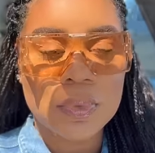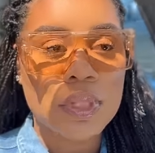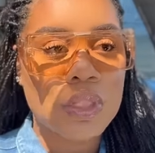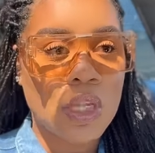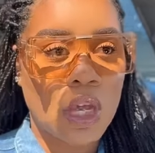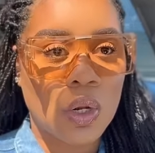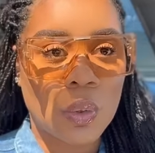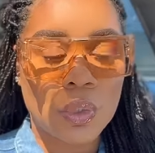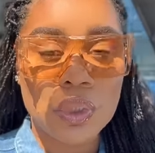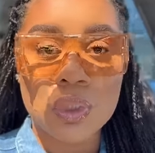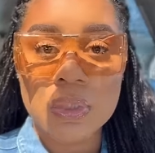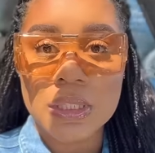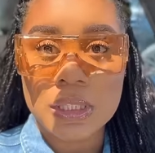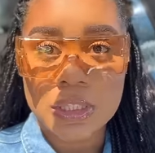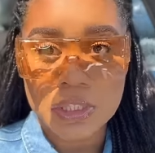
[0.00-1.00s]
So what you
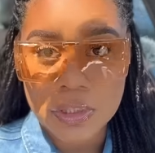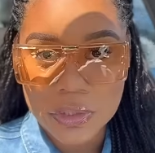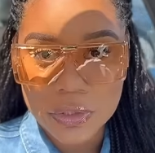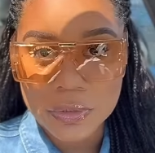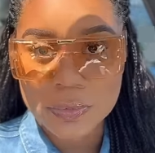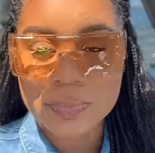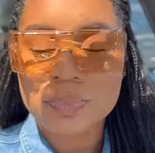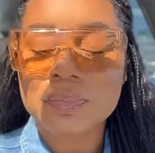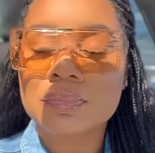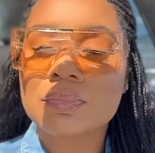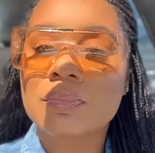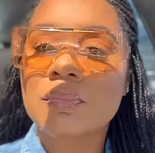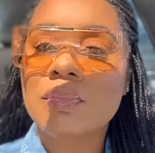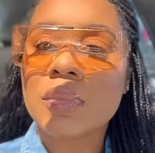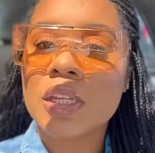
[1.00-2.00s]
need to do,
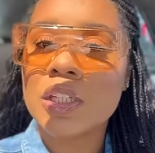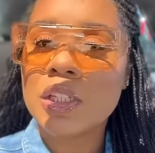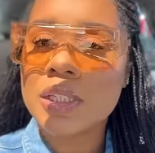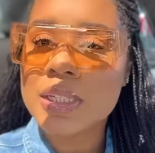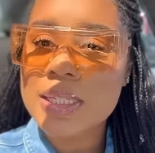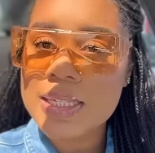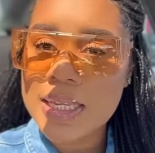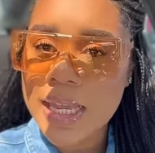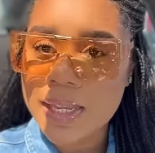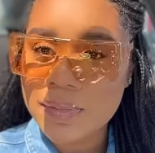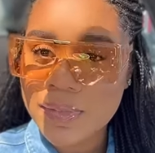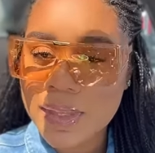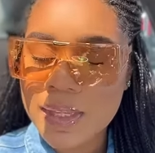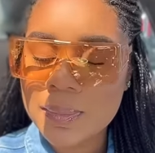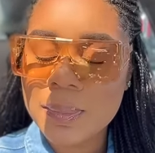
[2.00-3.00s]
you need to
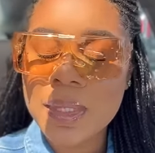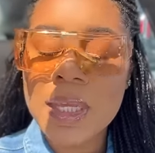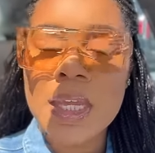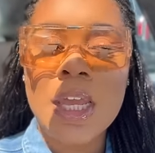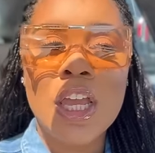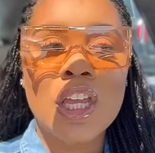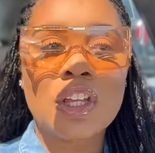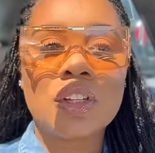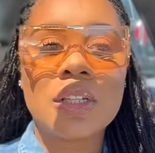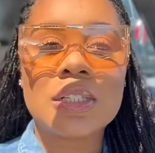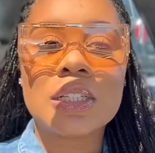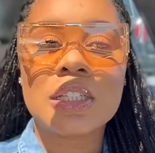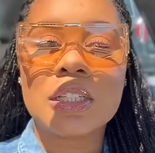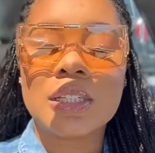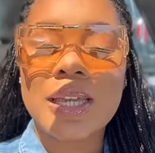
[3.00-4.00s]
save them. You need
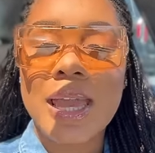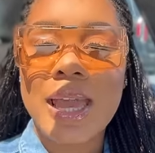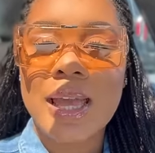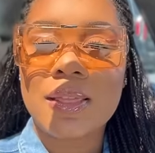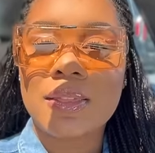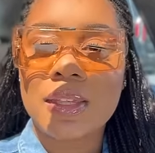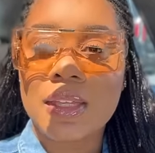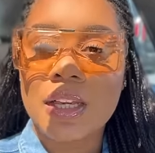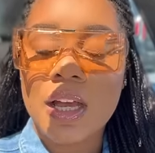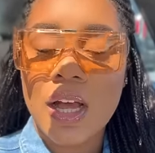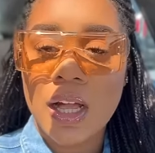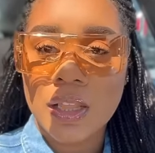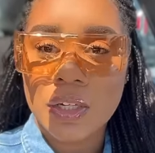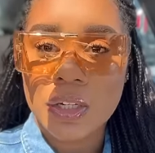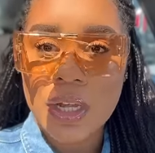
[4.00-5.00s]
to look at the
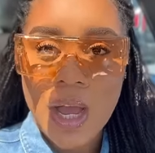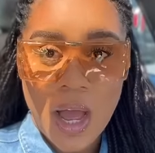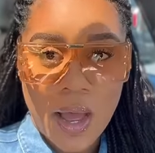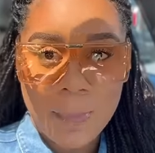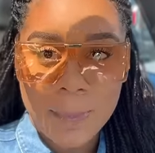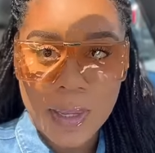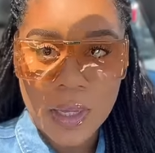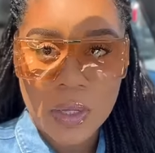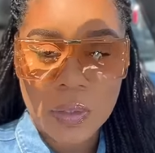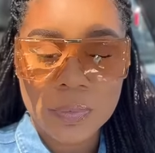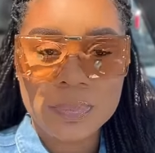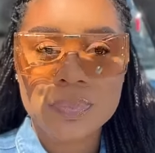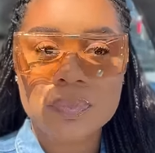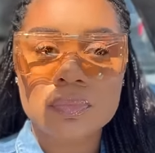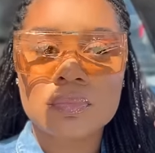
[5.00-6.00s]
color combo.
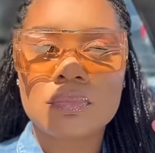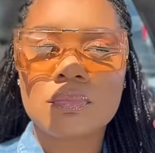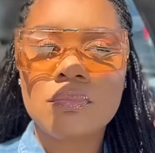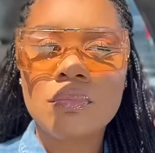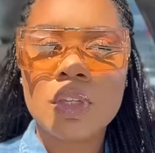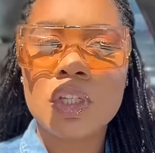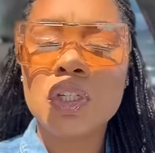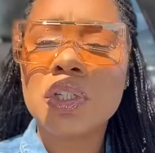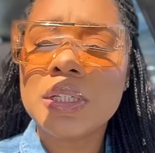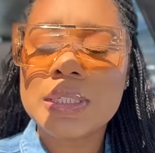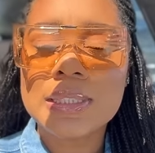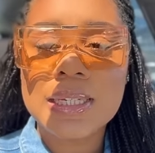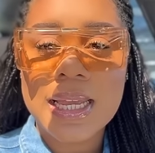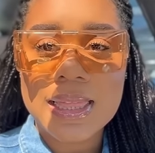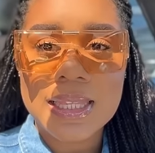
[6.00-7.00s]
You need to
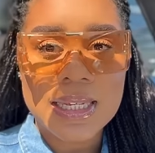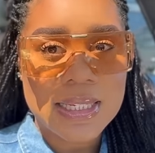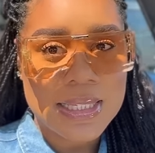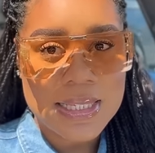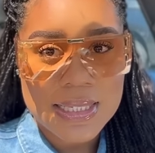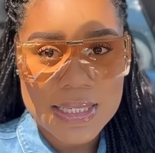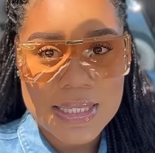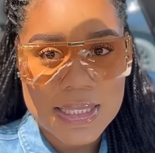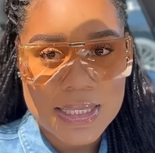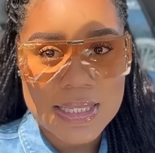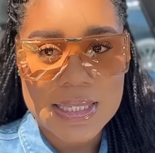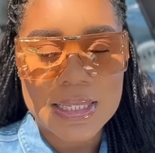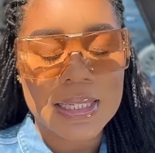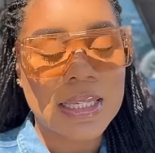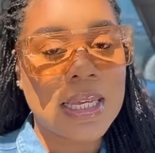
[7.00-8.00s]
look at the
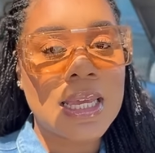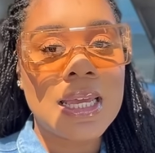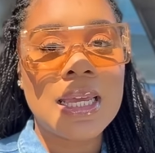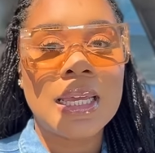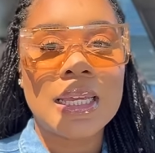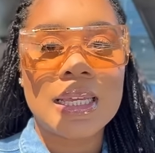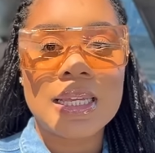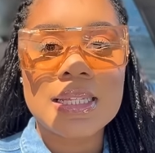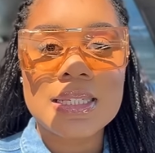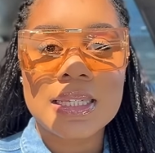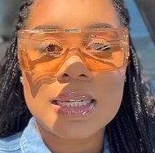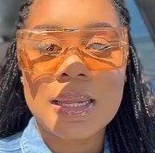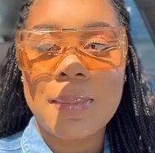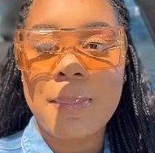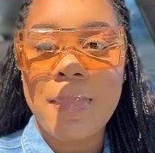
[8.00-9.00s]
consistency. Is
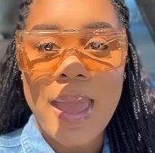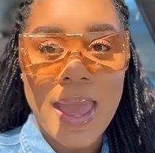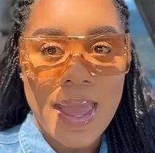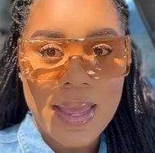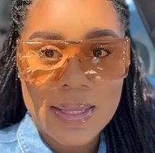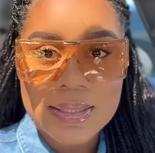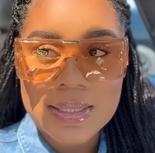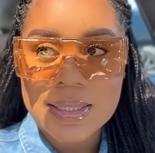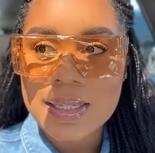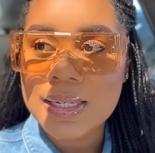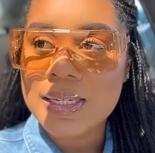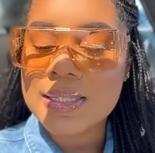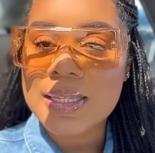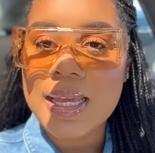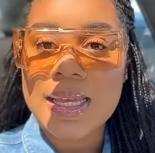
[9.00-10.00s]
it a matte? It
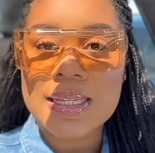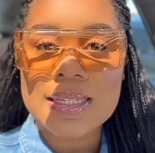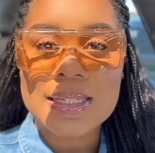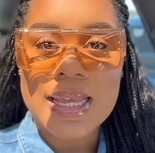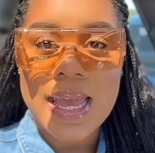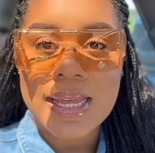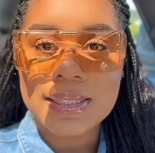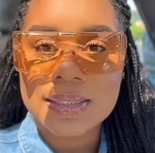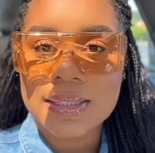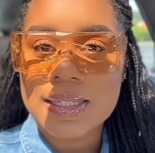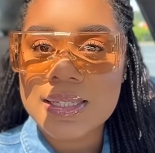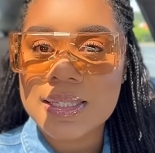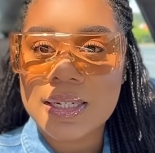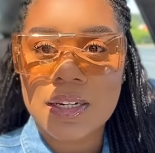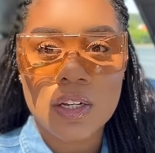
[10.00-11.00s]
is a satin?
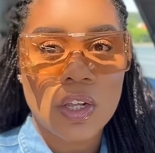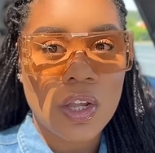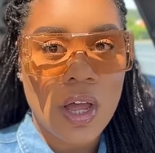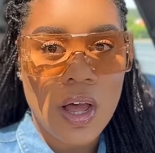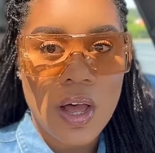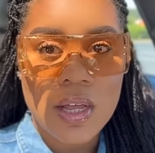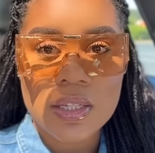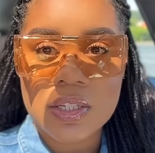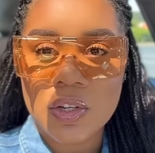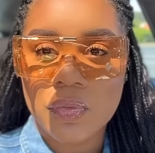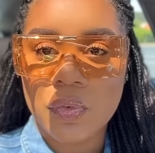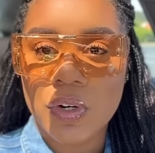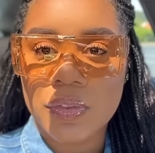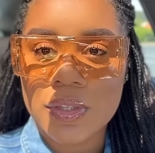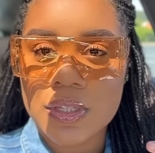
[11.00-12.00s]
Is it a gloss? So
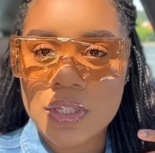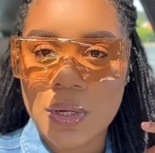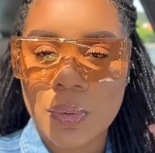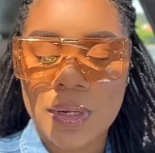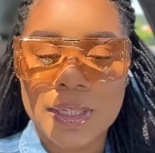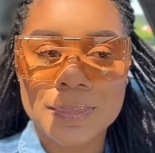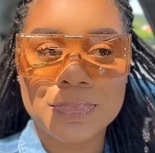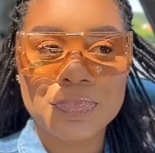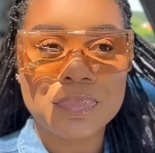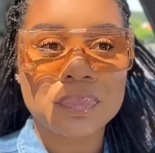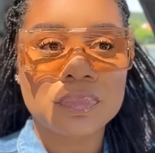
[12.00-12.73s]
forth and so on.